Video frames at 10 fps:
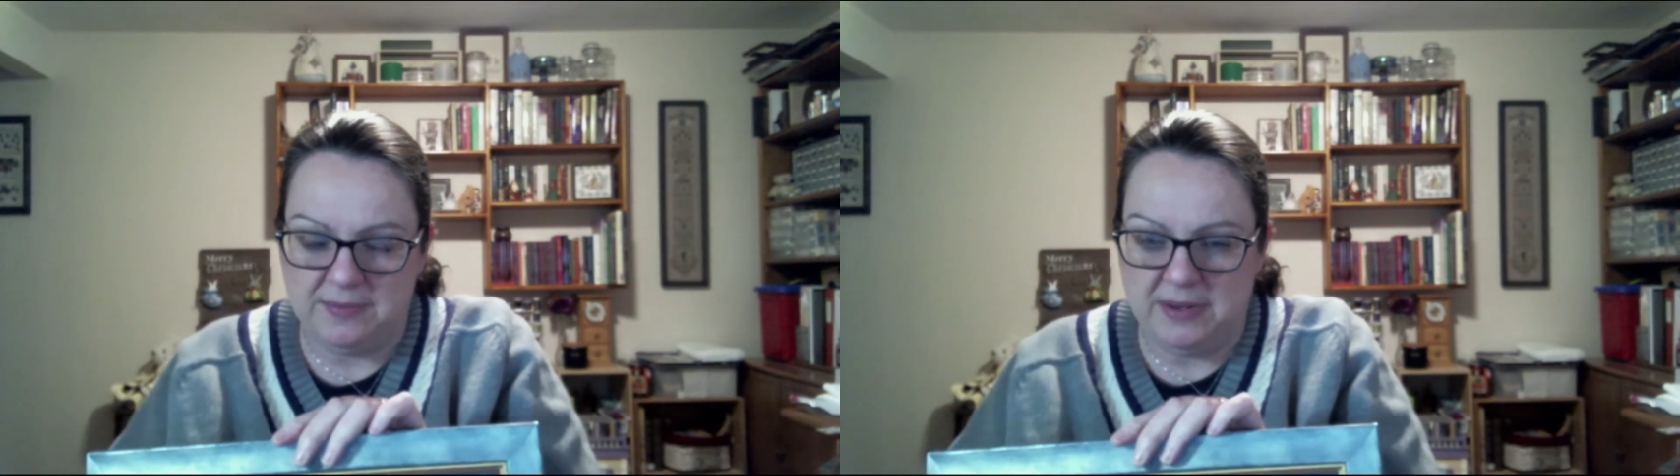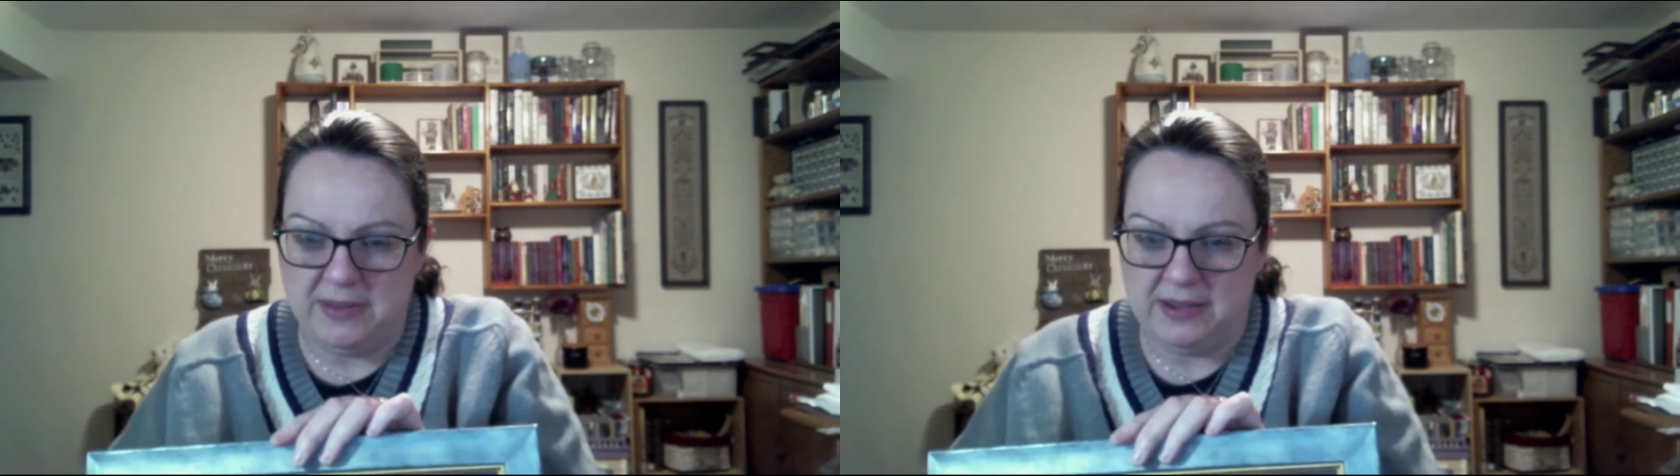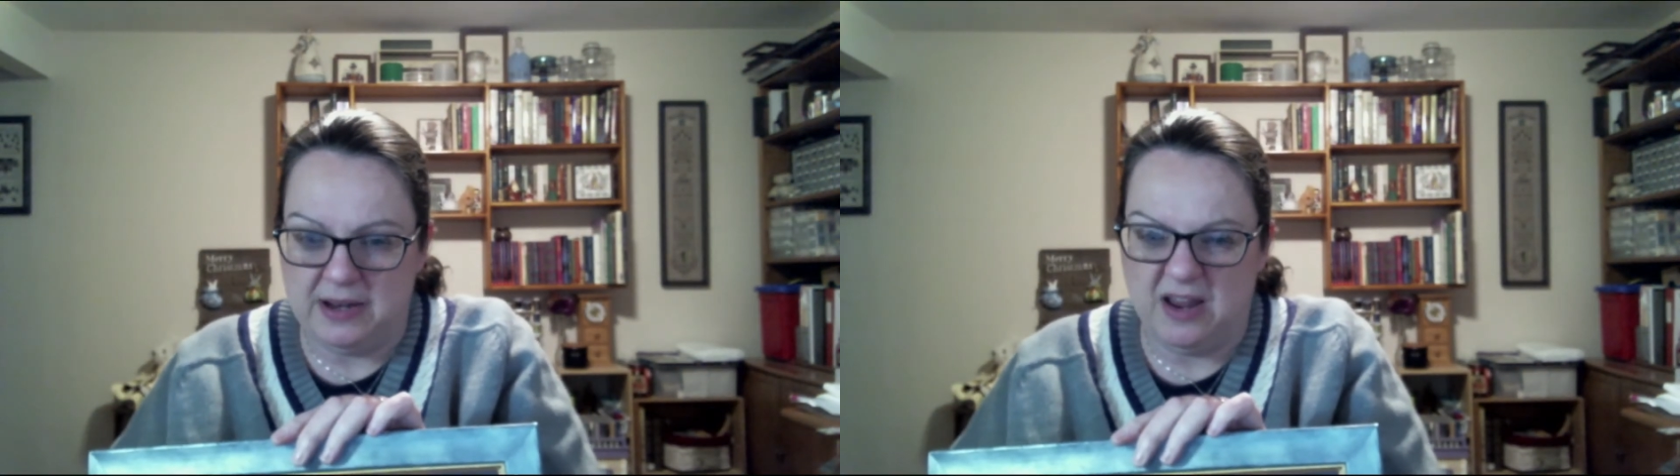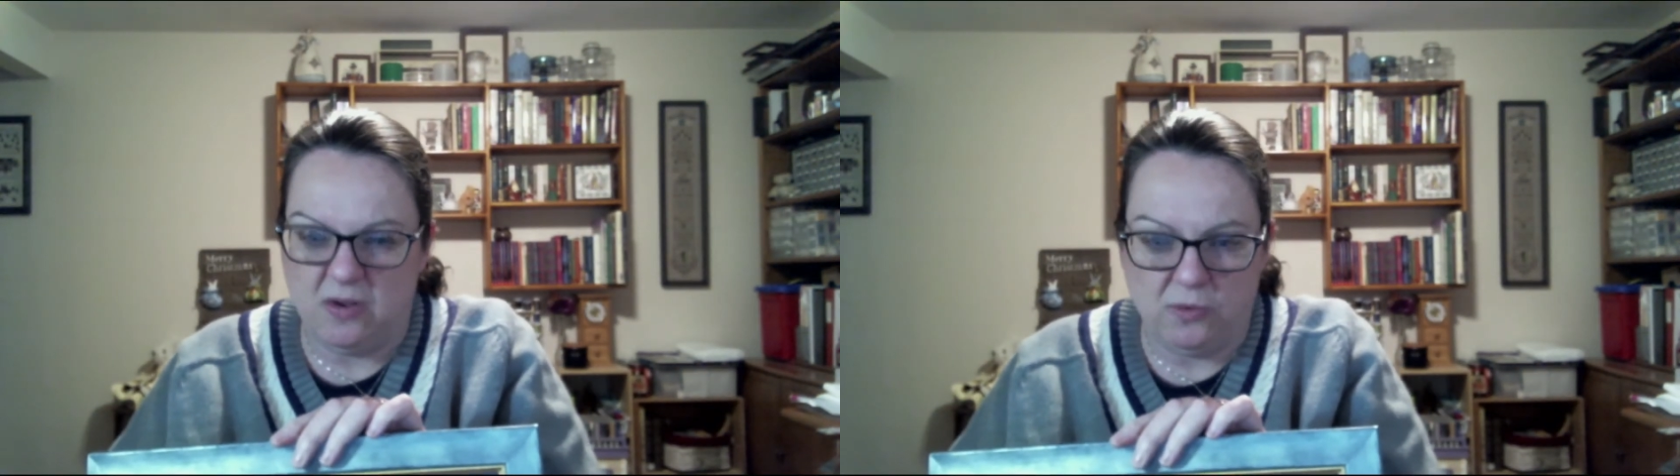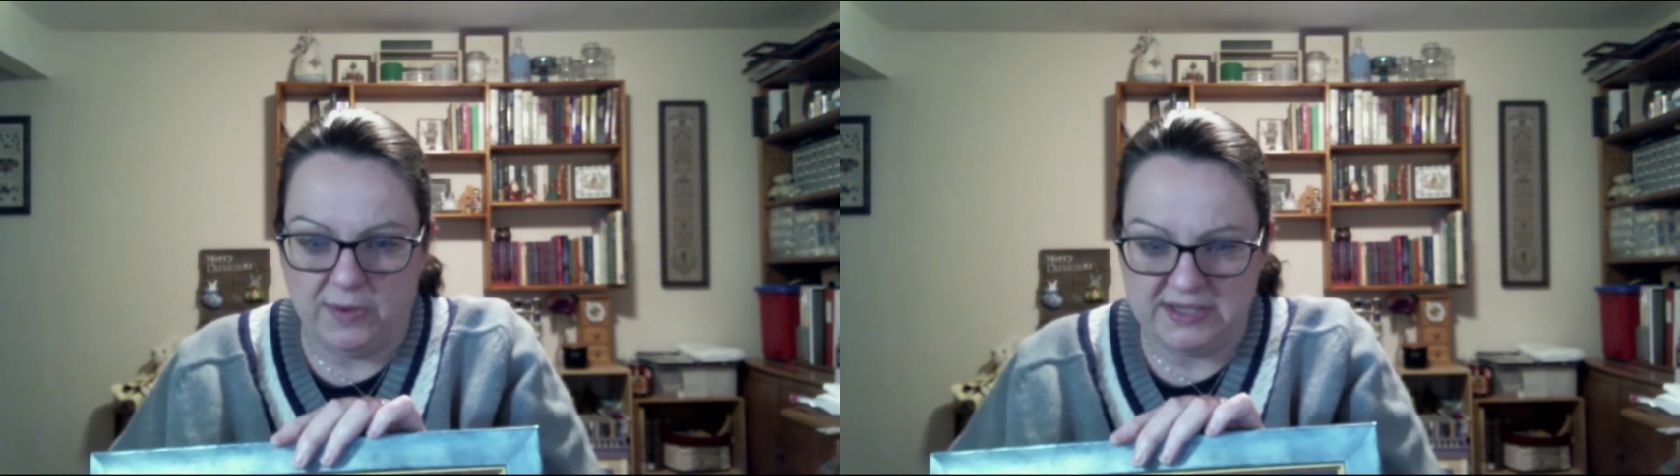me that I
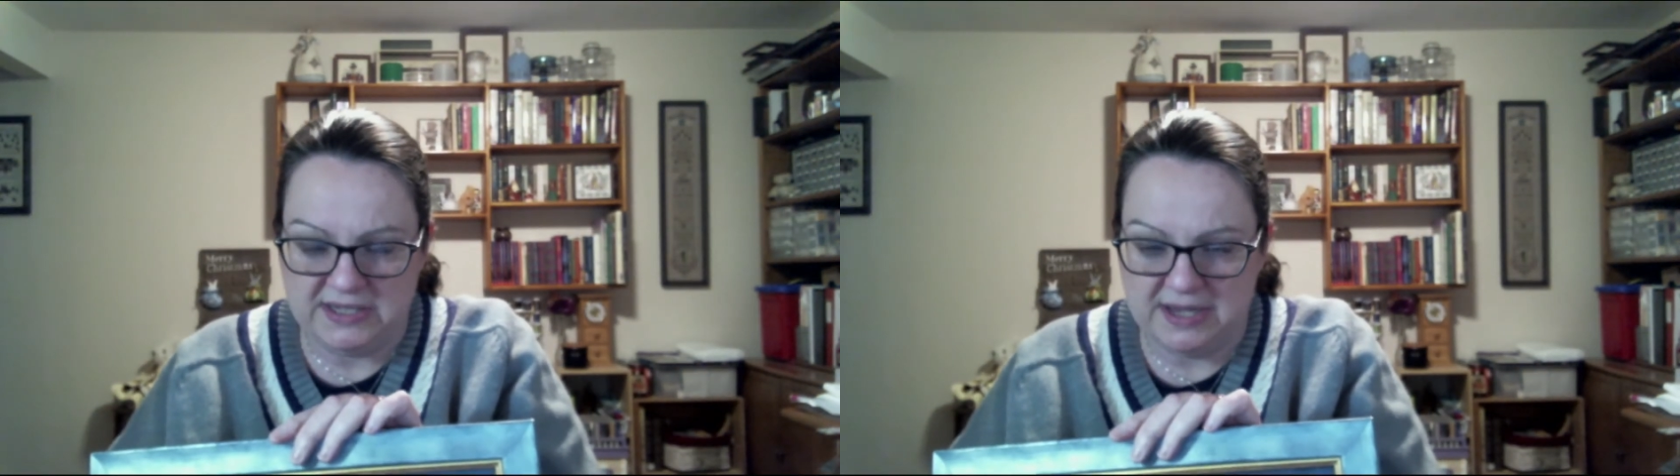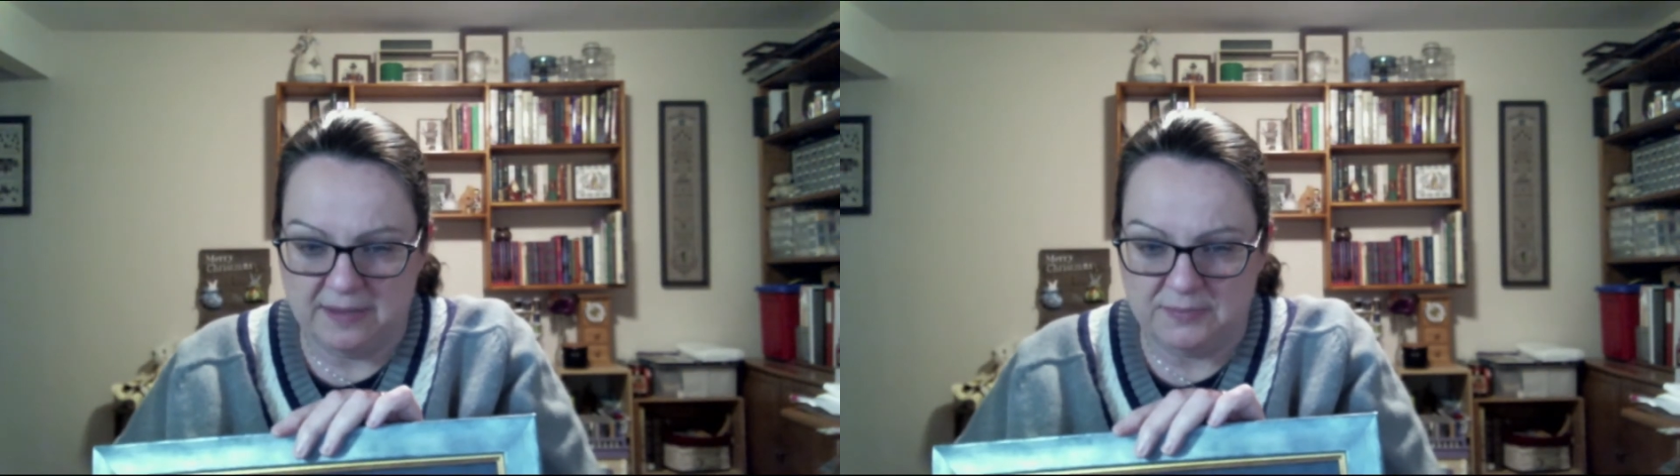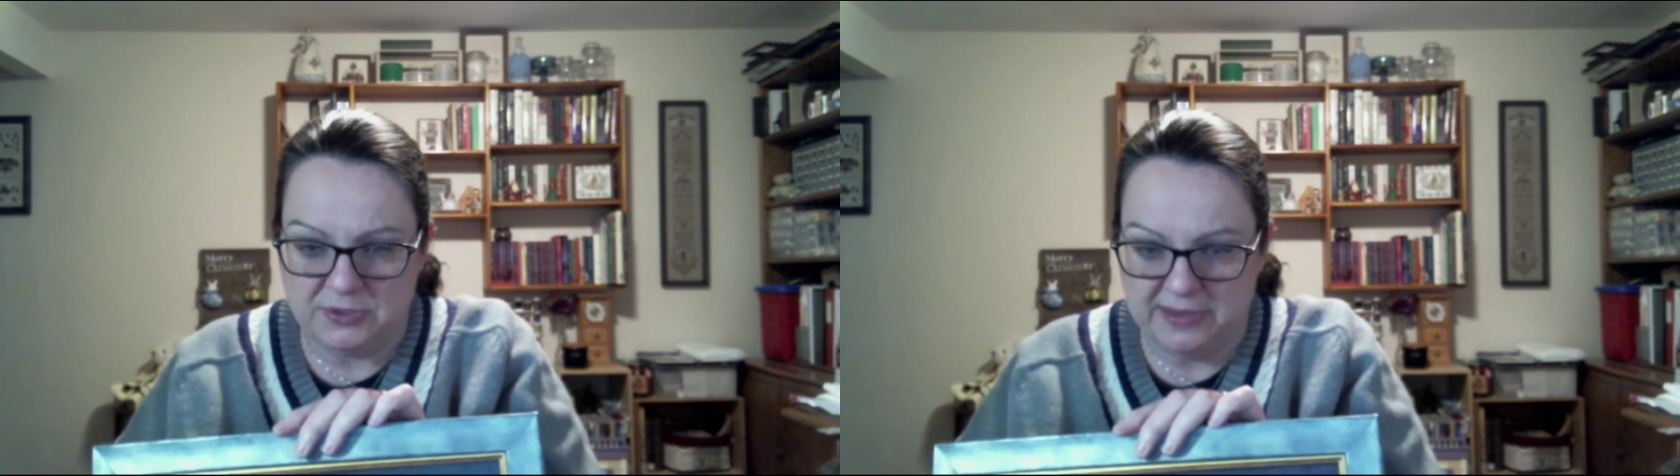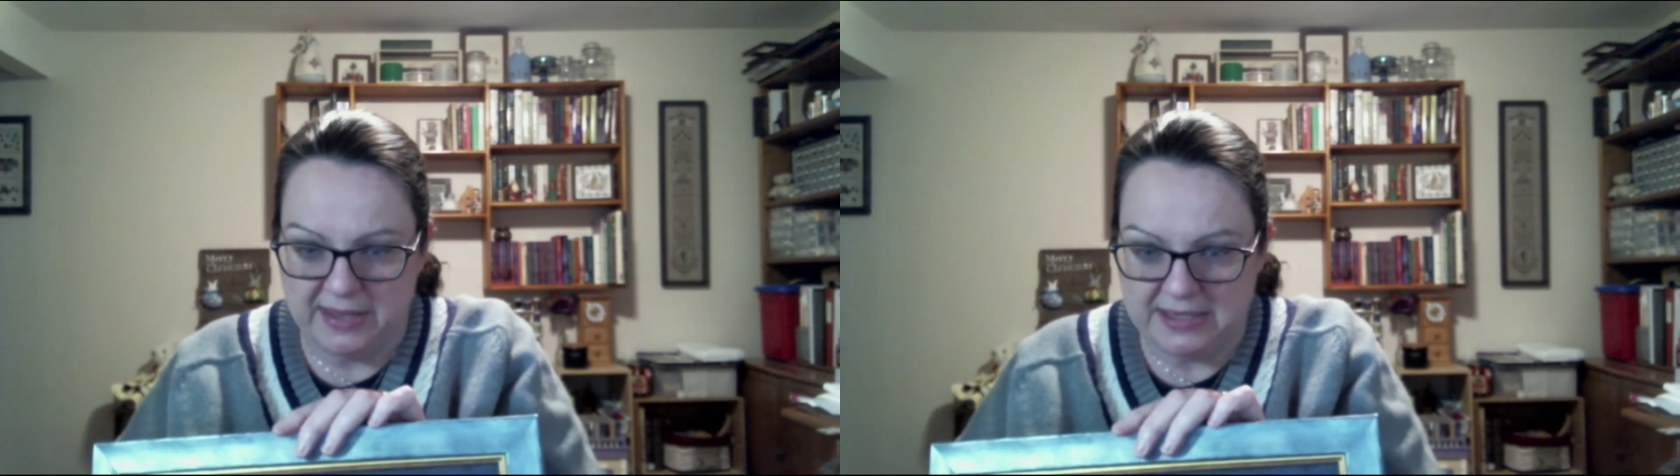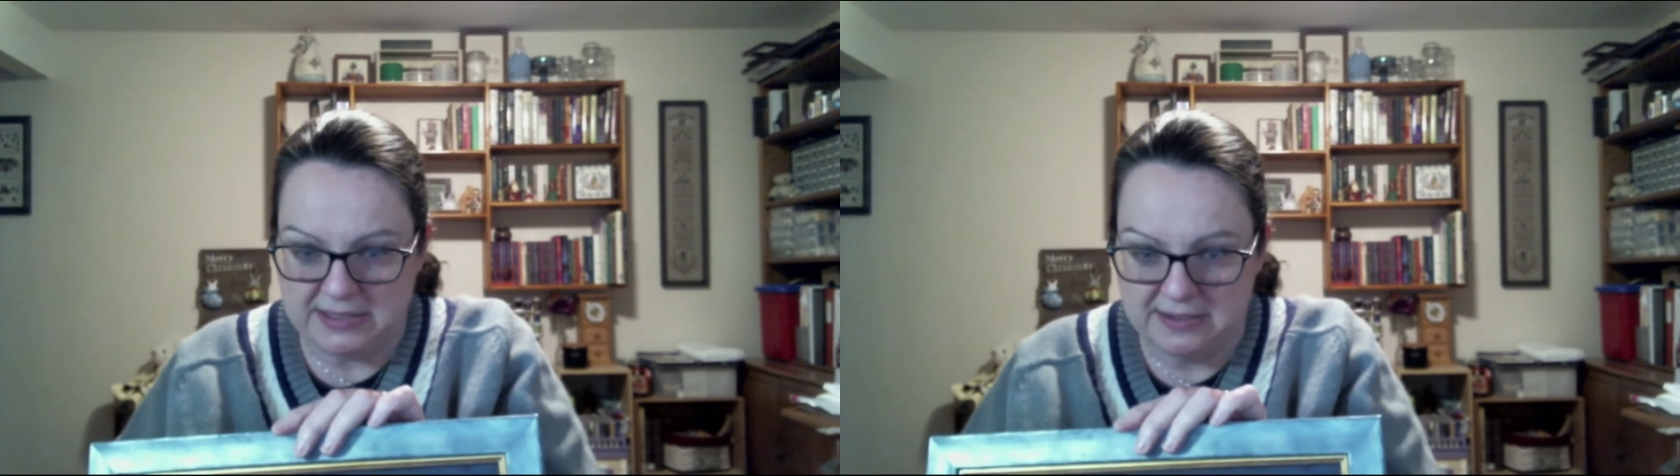always stay up too
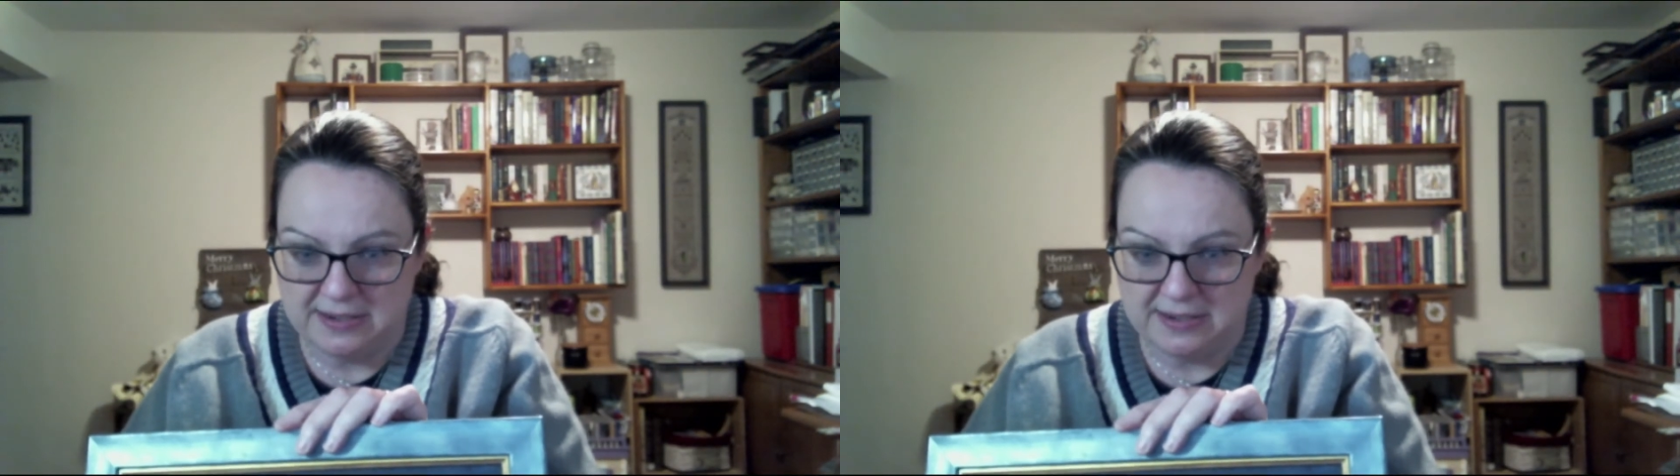late